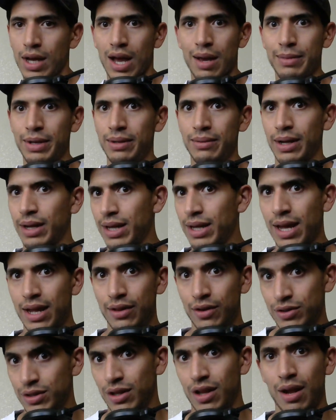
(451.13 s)
I mean, again,
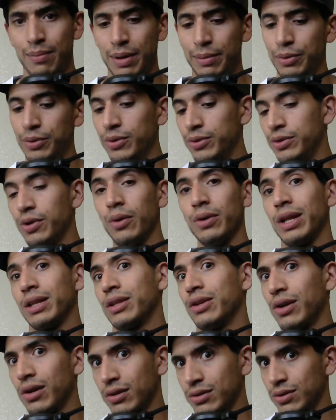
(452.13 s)
there's a lot of people who don't like
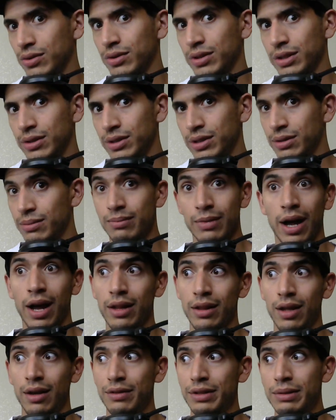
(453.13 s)
the Dark Souls series. I
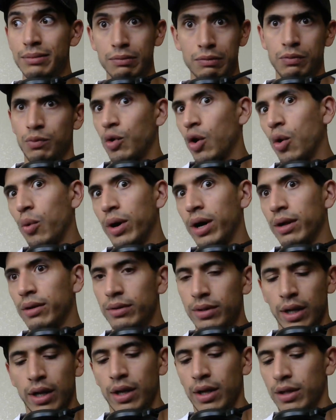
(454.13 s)
love it. Oh well.